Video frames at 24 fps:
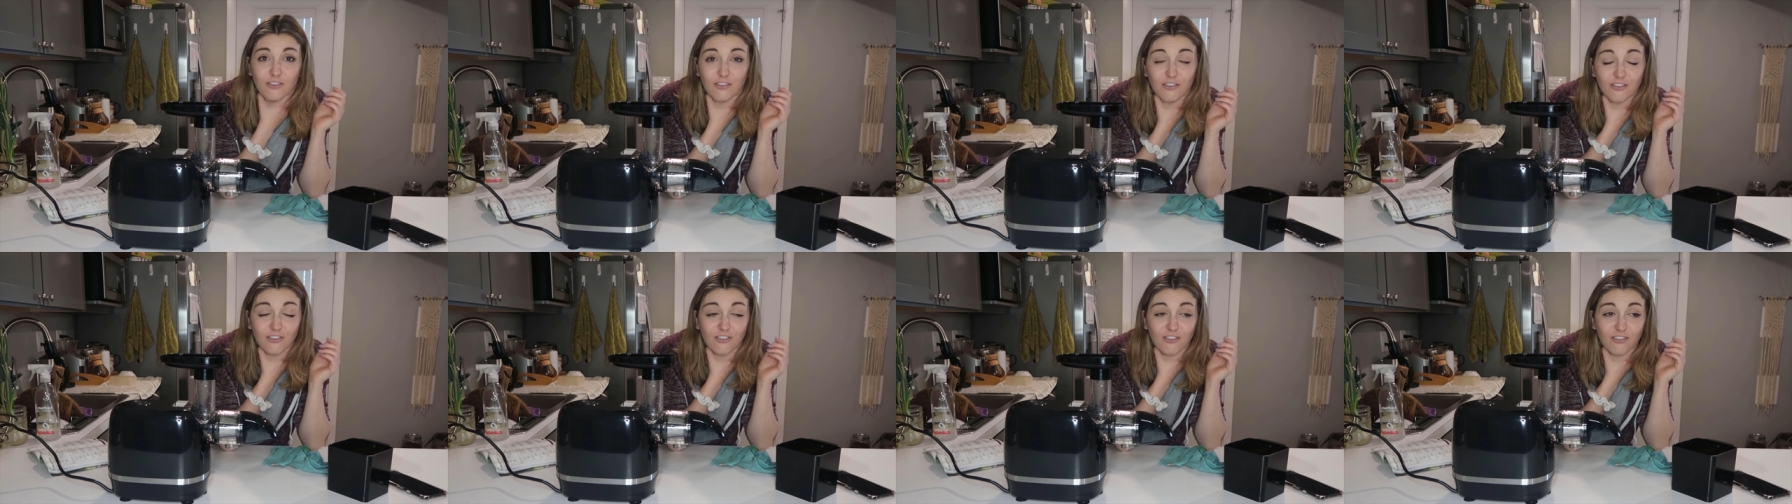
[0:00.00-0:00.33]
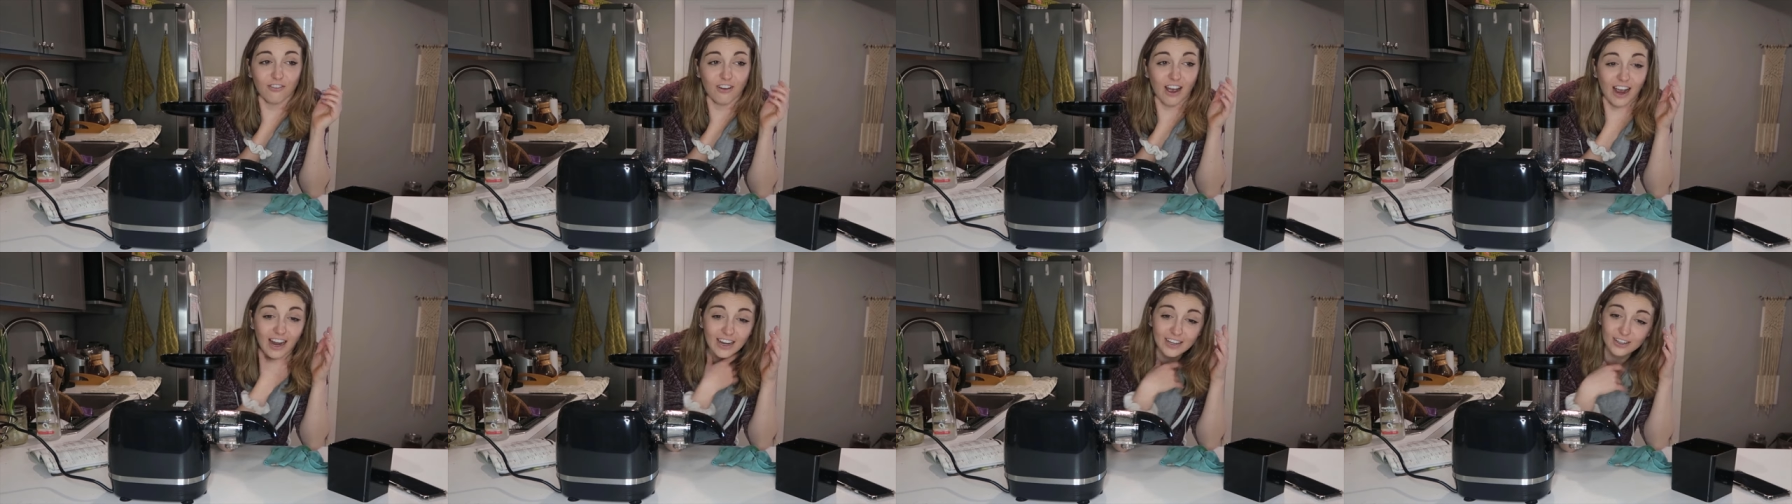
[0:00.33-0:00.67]

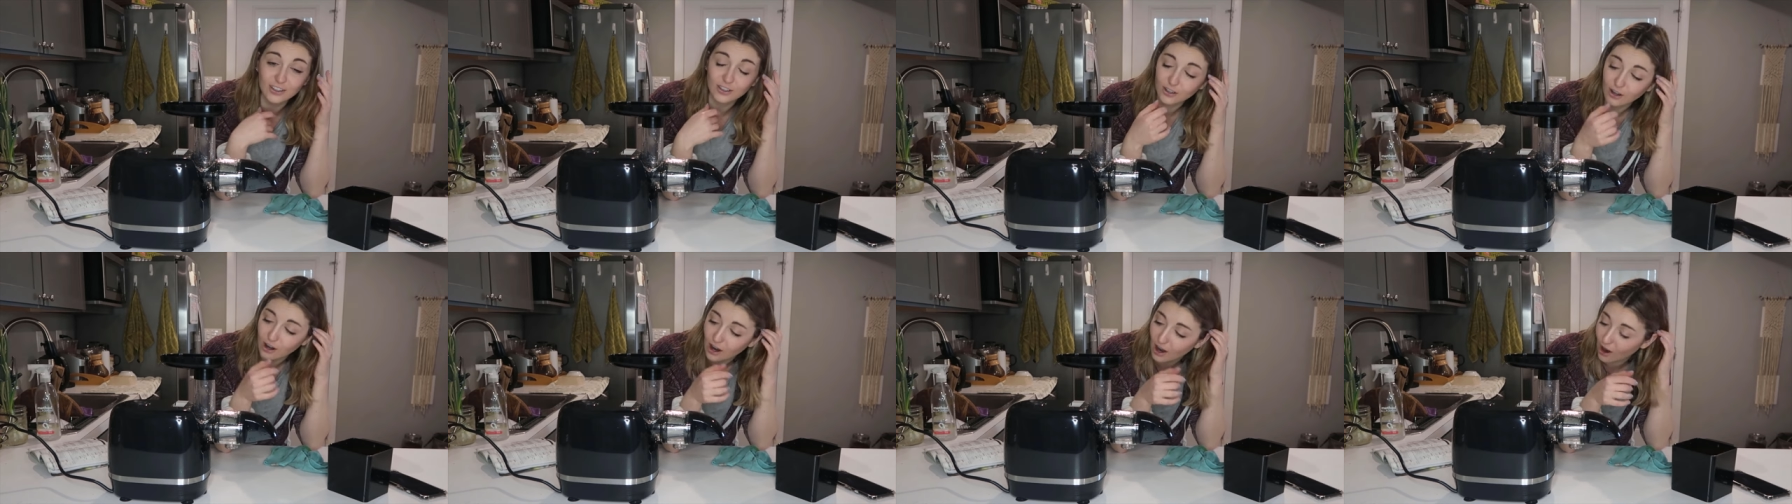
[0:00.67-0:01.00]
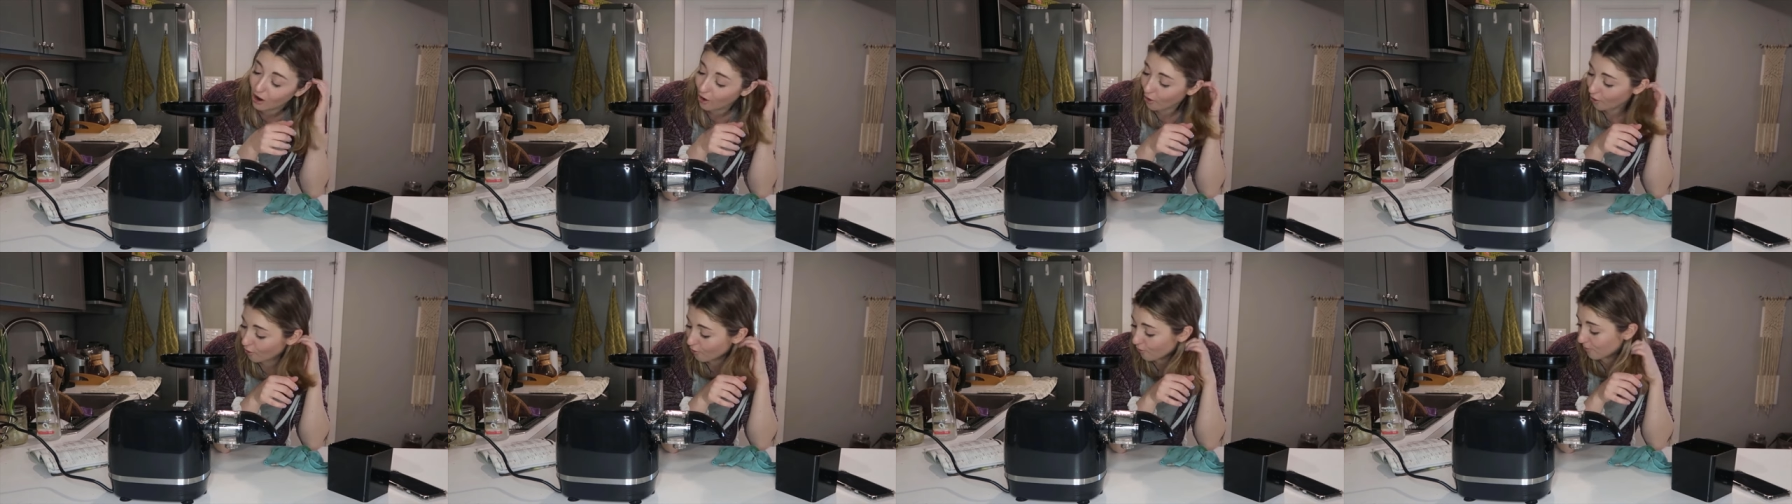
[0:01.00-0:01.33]
fire.
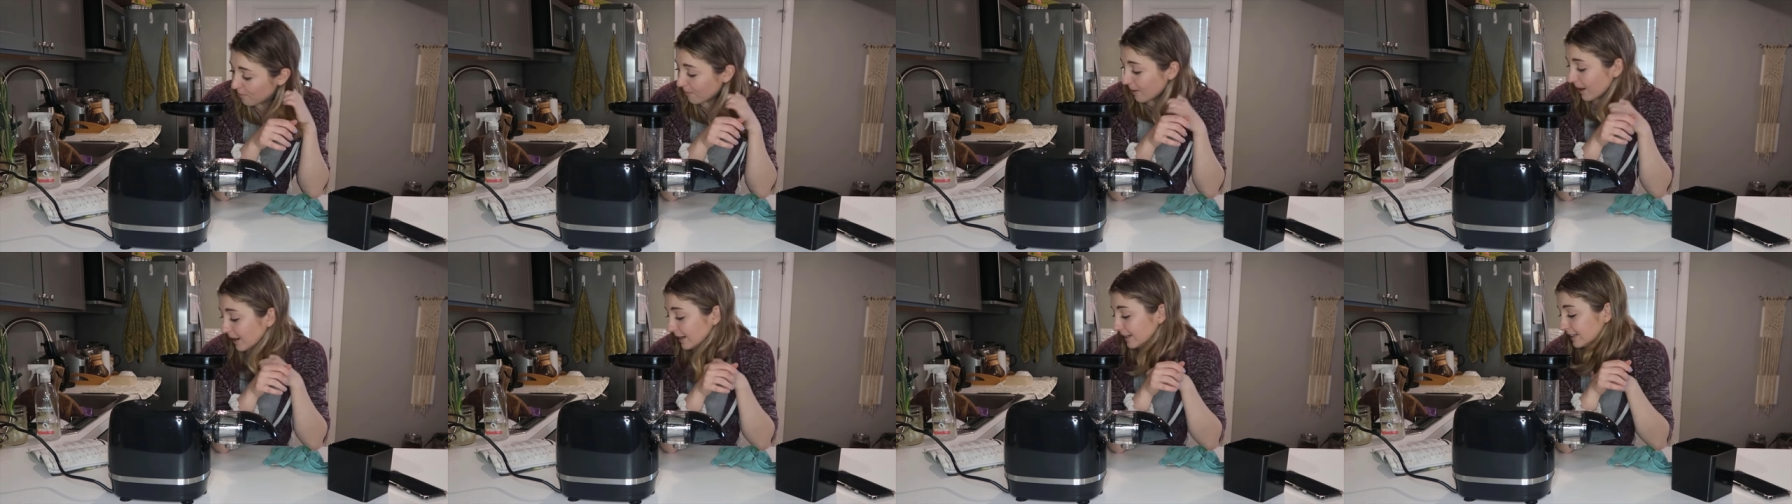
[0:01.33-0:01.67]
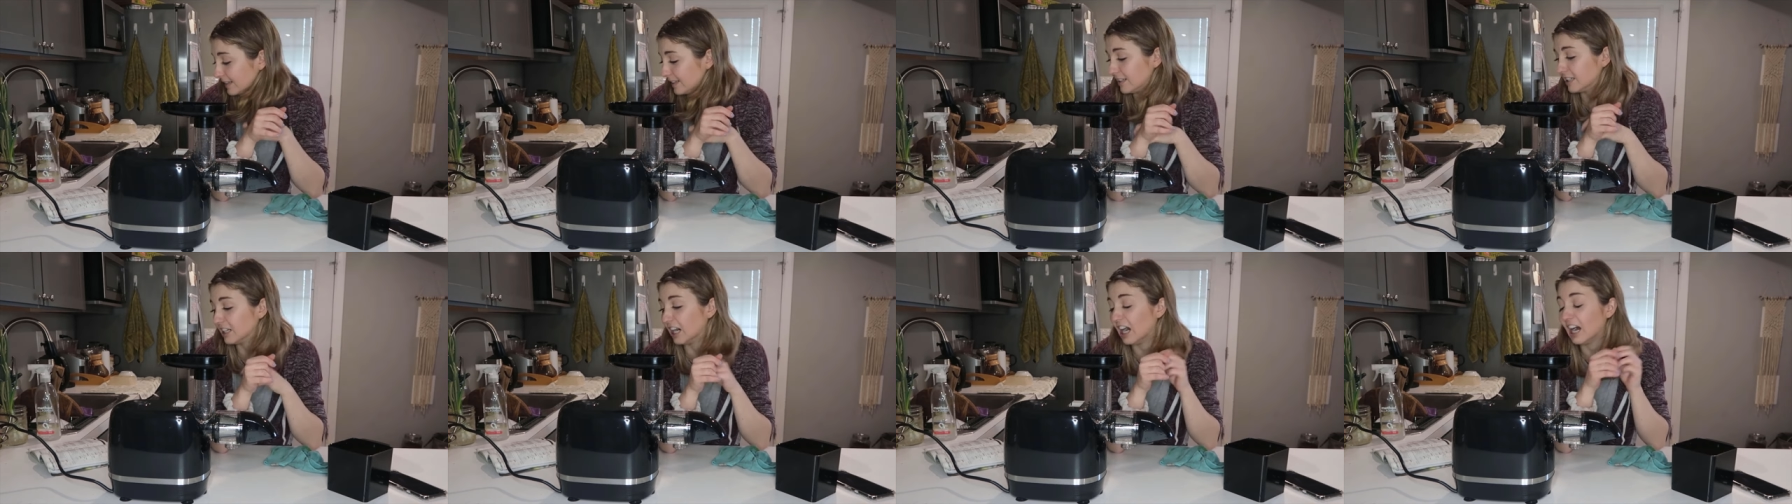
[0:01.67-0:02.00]
Oh my
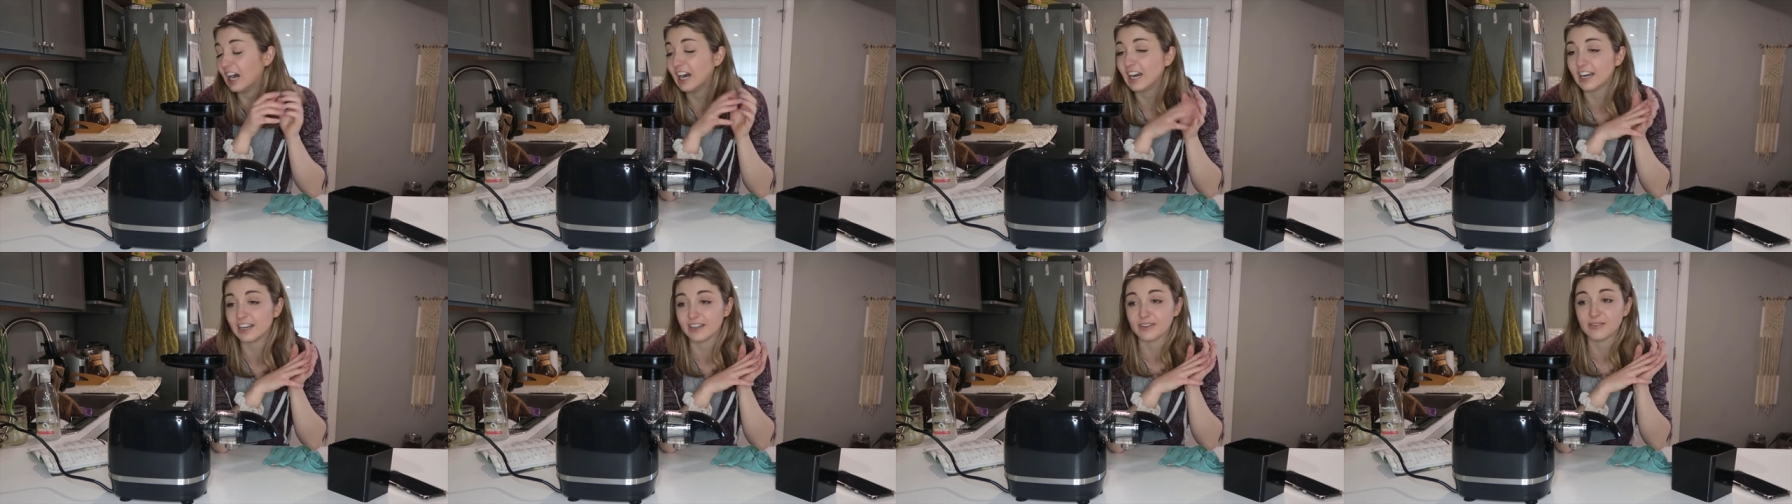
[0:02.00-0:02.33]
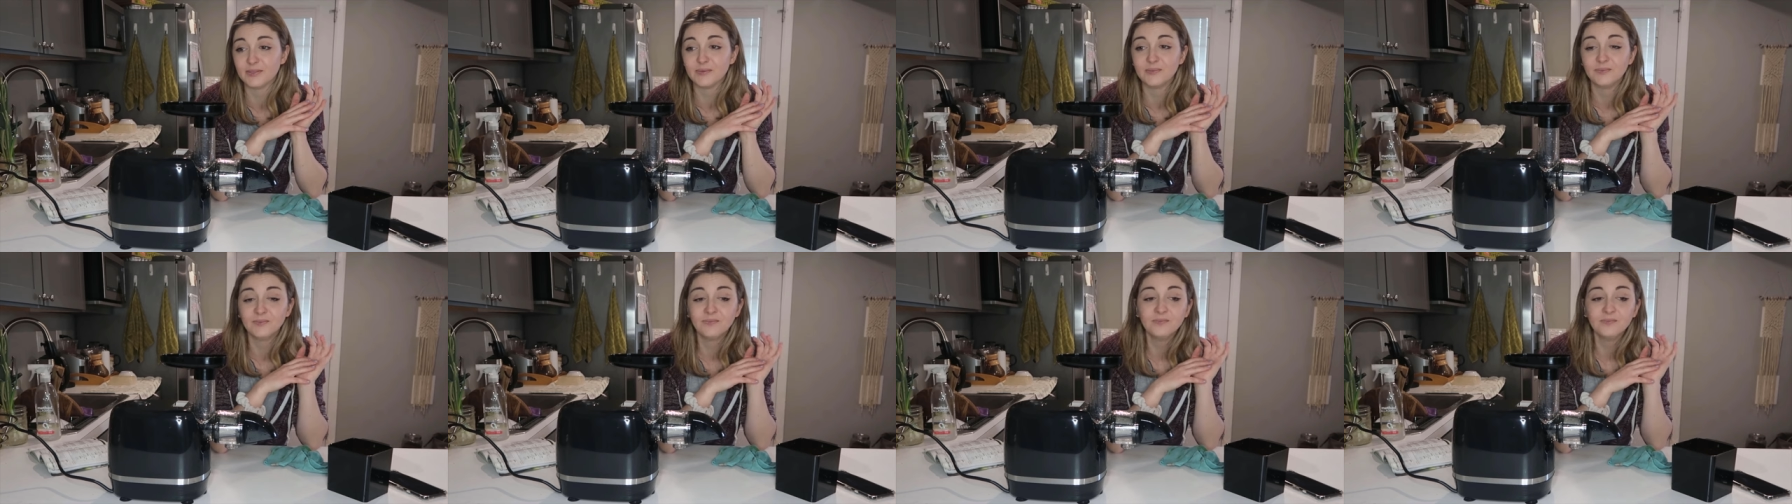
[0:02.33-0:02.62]
god.